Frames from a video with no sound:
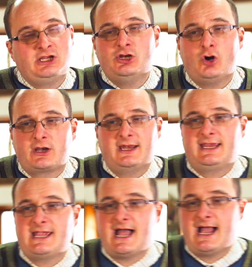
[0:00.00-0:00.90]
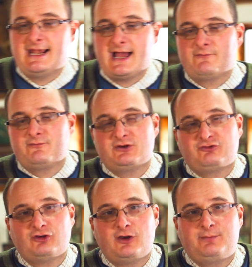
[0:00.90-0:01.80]
You're not going to get an
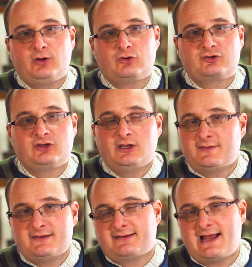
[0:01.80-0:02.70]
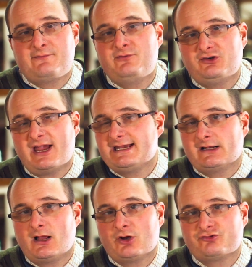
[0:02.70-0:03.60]
average Joe Bloggs that's an average
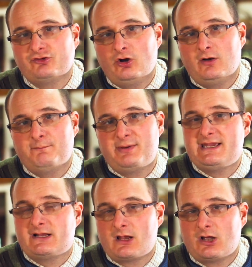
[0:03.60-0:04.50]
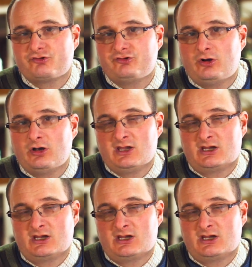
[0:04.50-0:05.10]
A-class shot, B-class shot,